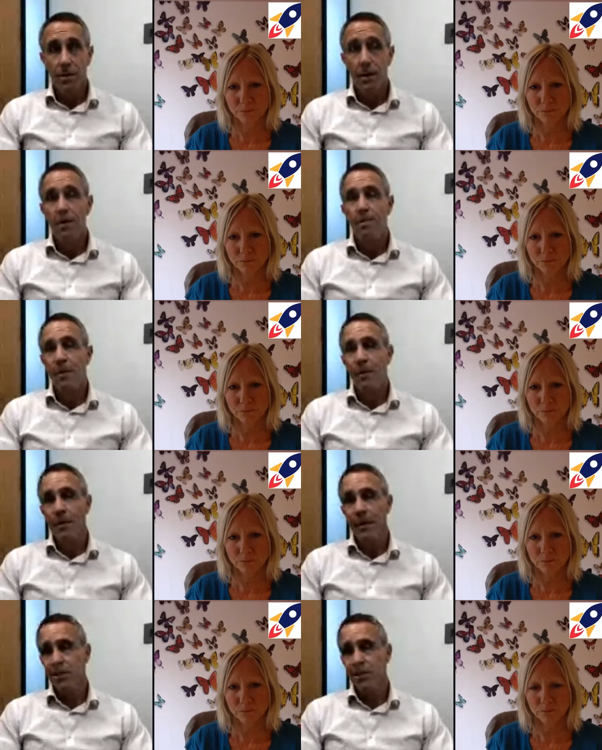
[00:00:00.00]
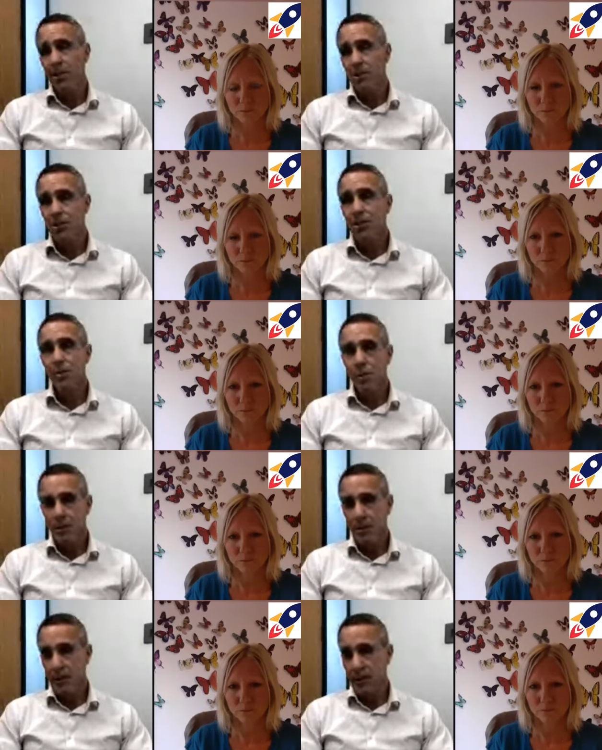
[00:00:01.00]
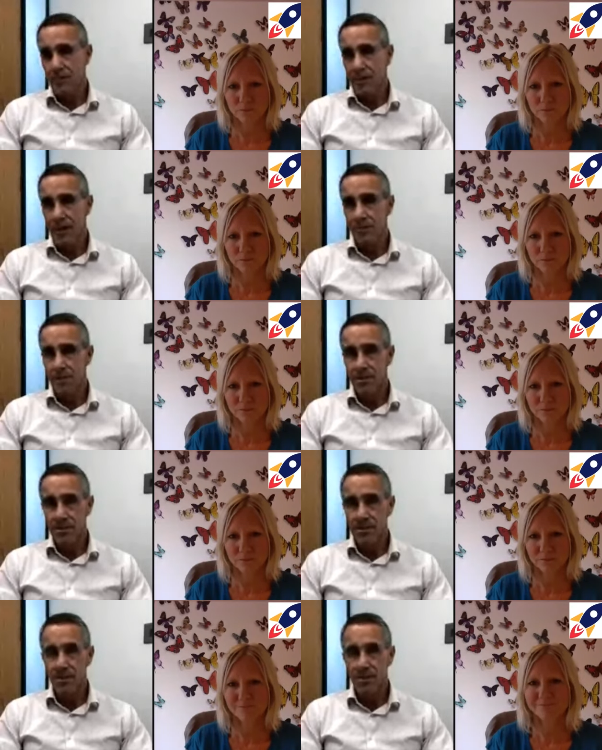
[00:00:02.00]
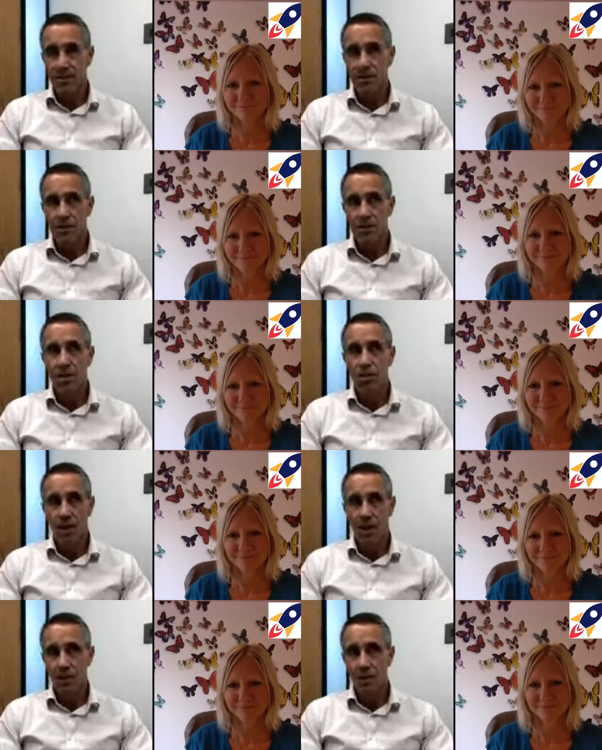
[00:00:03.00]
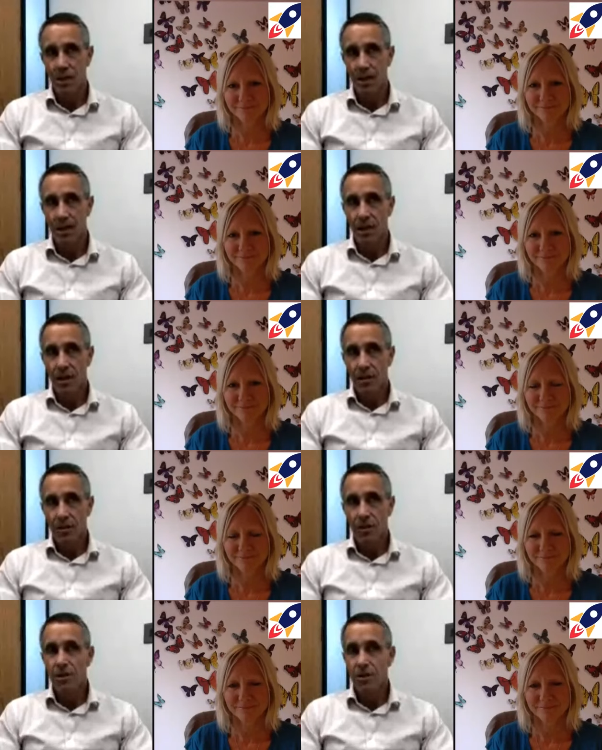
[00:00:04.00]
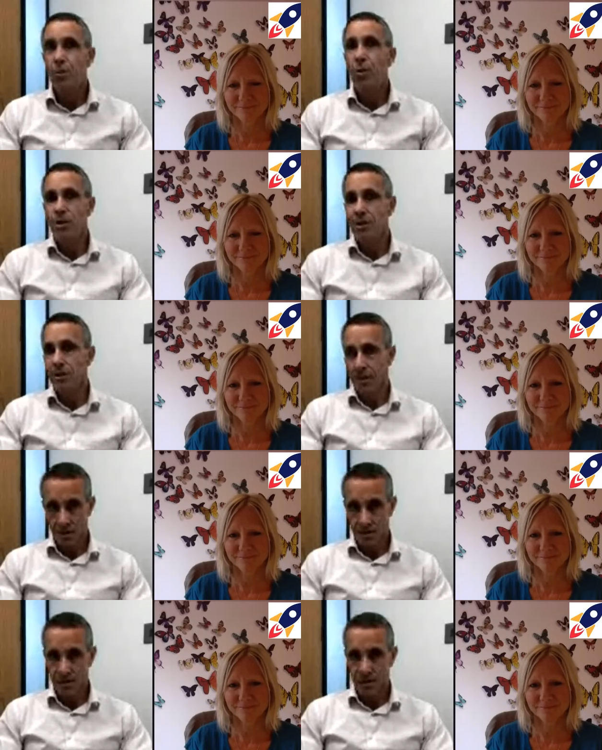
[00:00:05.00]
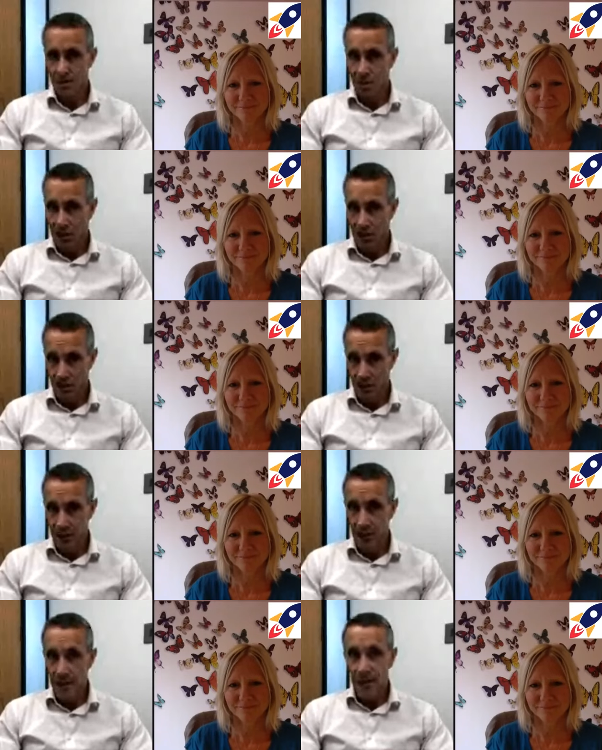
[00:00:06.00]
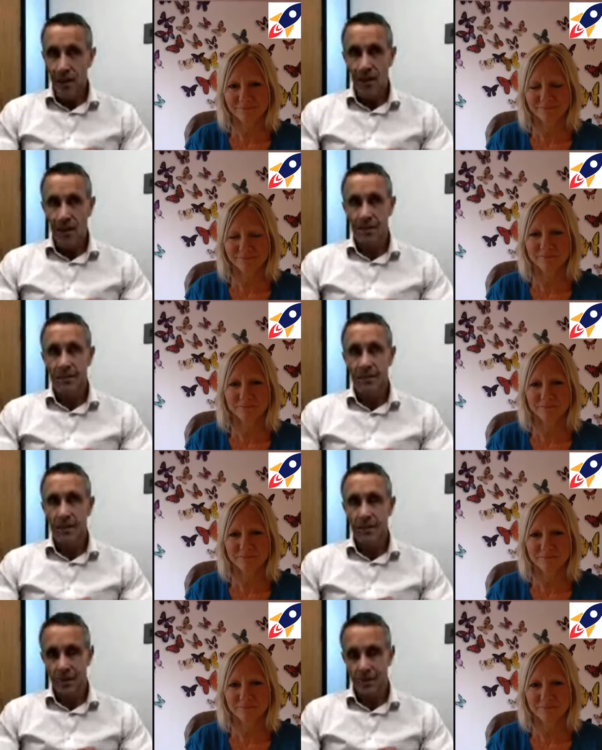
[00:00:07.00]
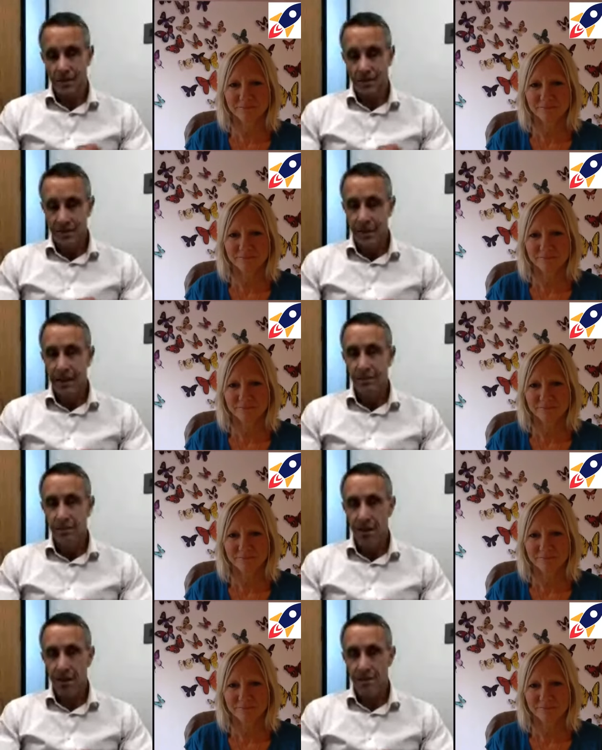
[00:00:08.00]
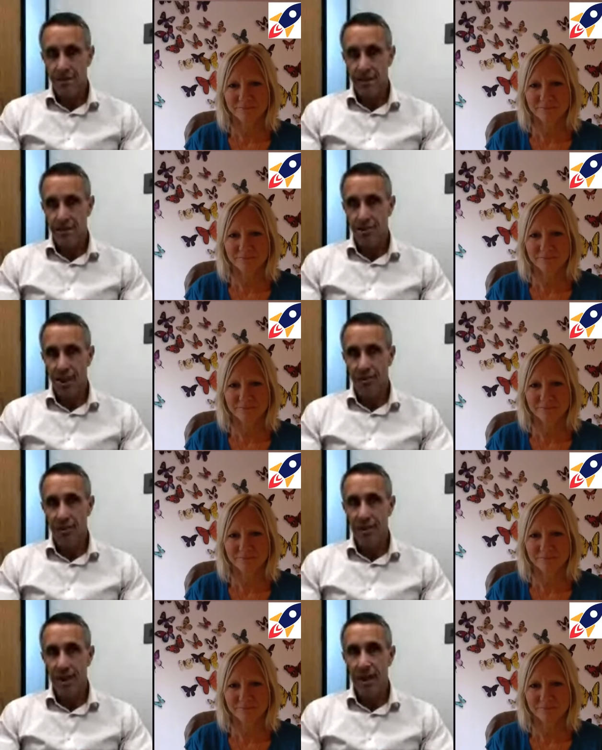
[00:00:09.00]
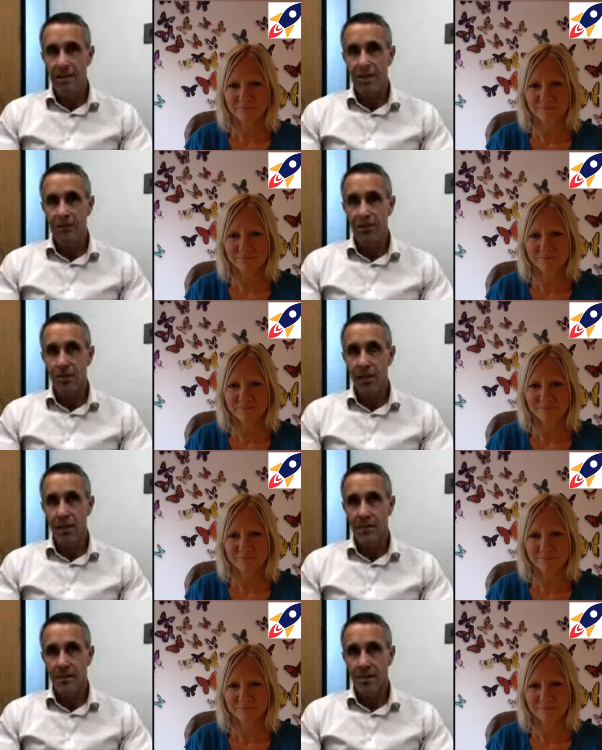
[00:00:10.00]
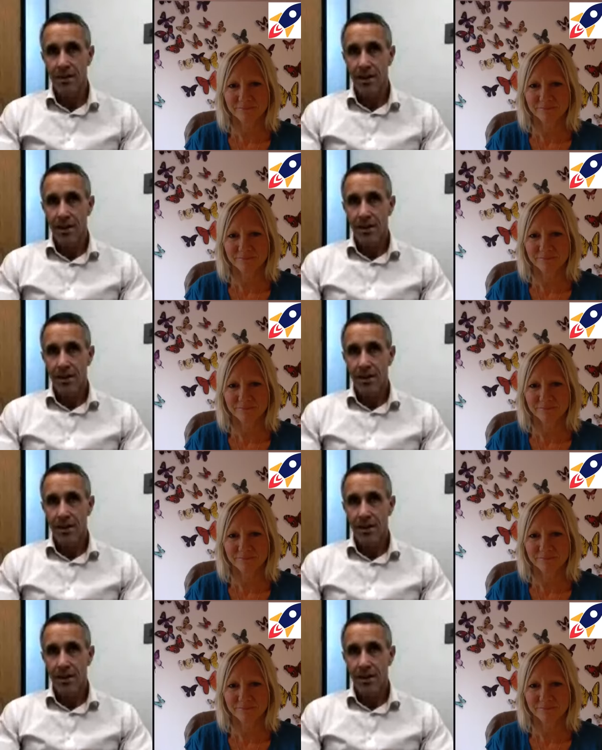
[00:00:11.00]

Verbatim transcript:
Speaker 1: look in the mirror and actually go, do you want a lifestyle business? Do, do you want to actually, do, do you want to grow the business genuinely? And then the second part I'd say is I think they actually have to realize that